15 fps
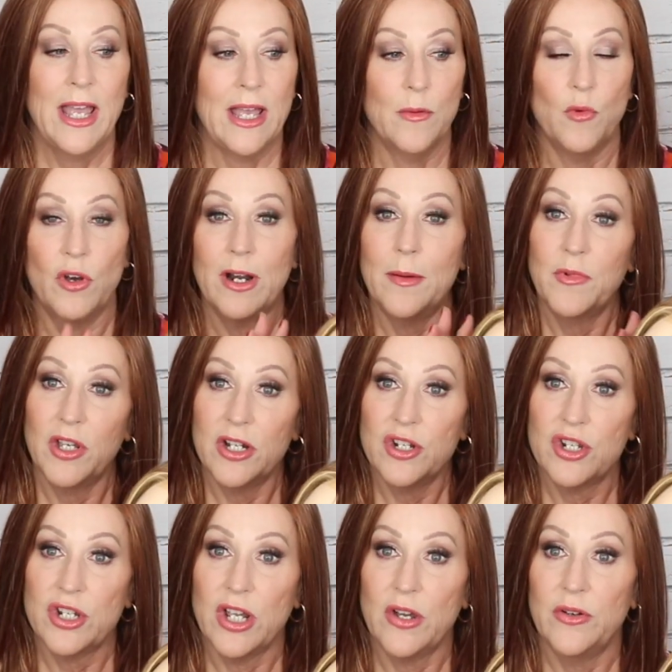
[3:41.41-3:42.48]
and what I'm
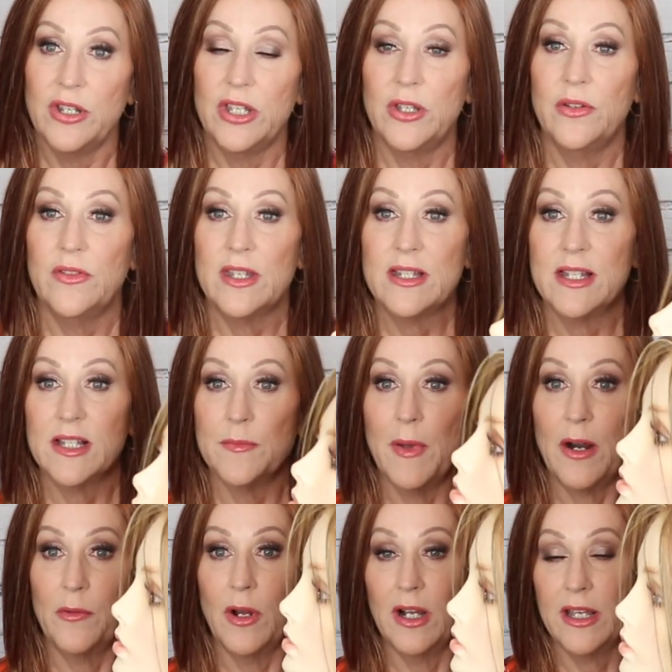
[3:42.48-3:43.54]
going to show you, this is
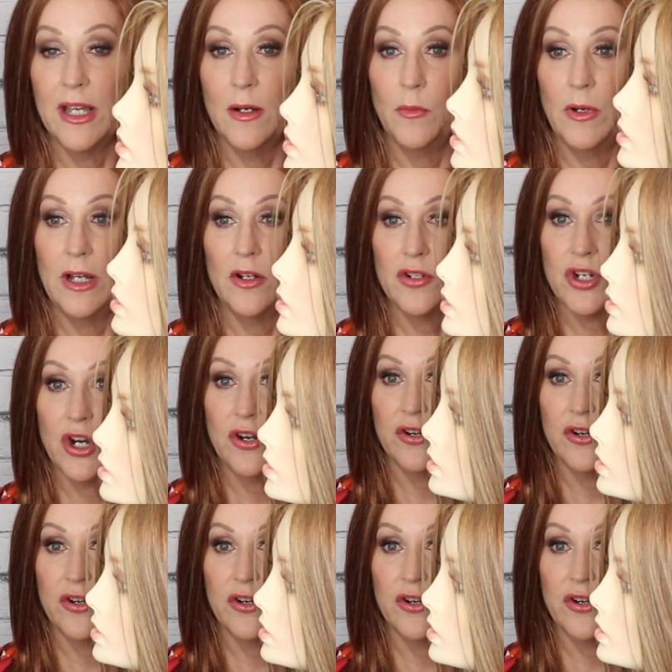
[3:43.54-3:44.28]
my Raquel Welch